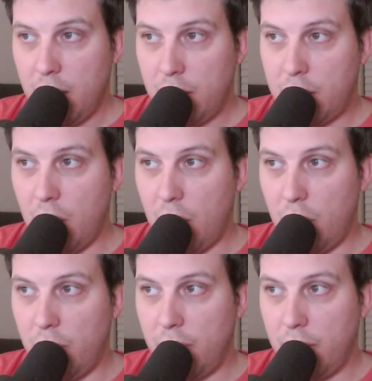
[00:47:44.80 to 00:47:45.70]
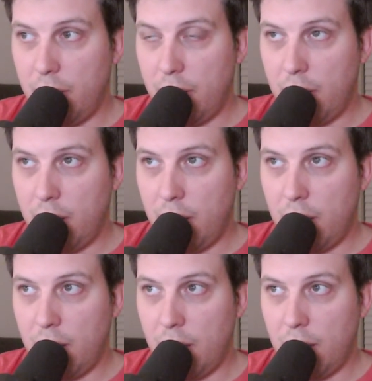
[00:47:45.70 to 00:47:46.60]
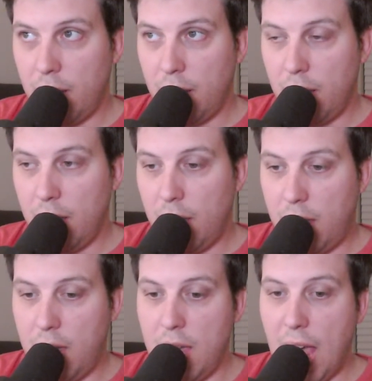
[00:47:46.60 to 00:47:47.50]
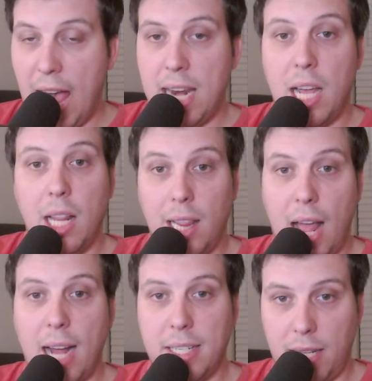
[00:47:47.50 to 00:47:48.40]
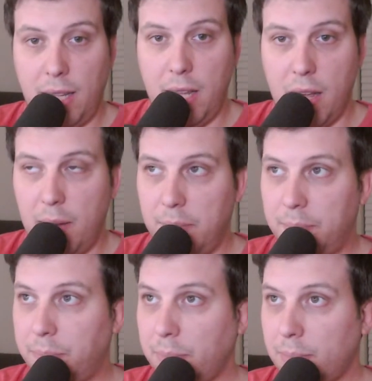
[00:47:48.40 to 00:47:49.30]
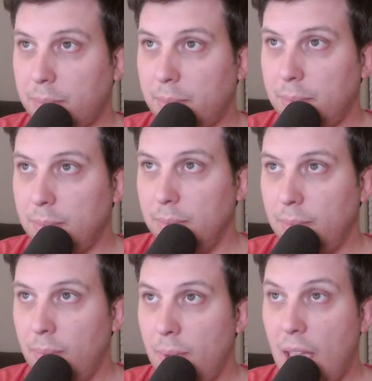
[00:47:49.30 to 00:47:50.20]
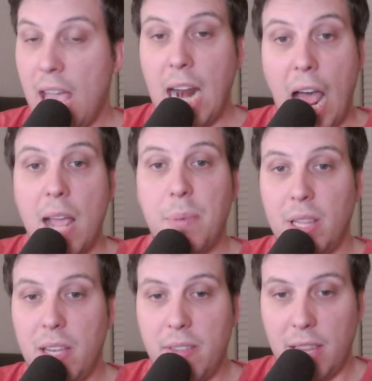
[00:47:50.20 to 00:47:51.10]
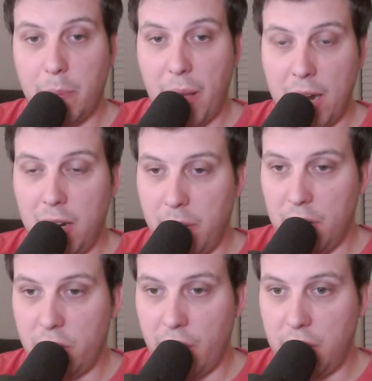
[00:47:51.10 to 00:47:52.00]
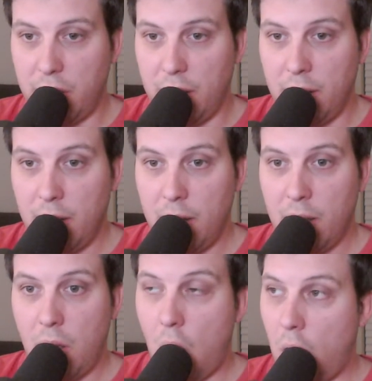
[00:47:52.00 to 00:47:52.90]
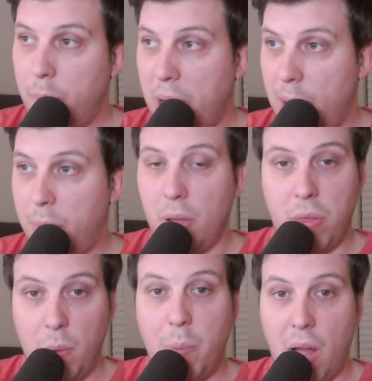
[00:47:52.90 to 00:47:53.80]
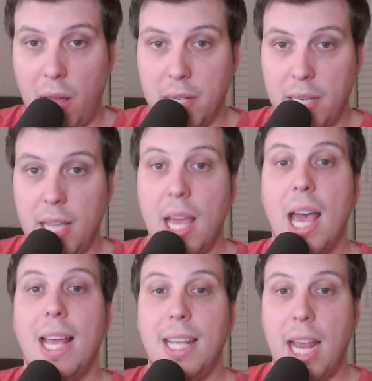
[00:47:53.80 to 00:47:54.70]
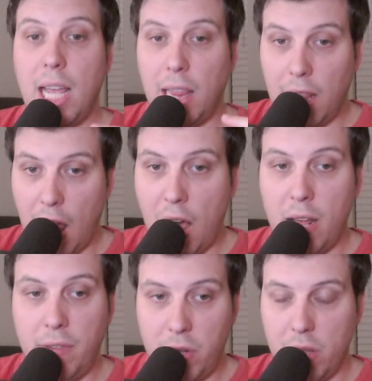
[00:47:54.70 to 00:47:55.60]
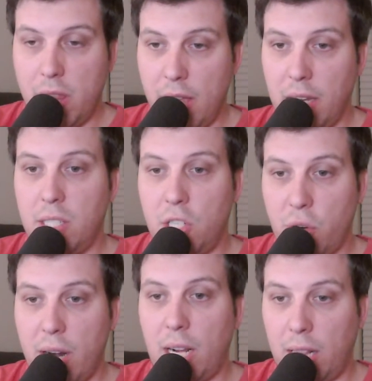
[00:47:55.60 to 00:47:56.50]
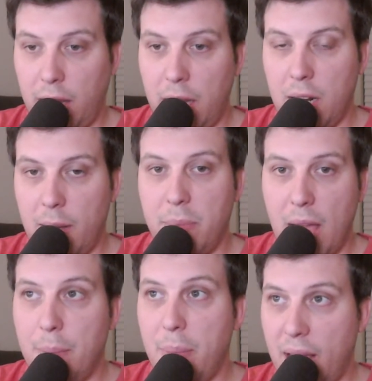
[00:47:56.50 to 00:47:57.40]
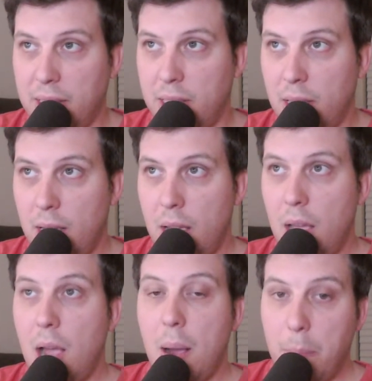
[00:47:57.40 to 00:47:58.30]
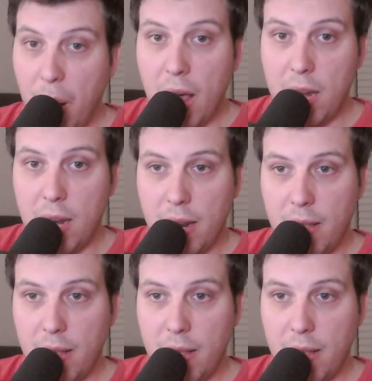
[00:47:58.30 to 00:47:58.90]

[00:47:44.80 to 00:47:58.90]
So he had a lot to clean up. And I believe that the Biden administration, on paper, through policy, did a lot of good things to try to clean up that mess. But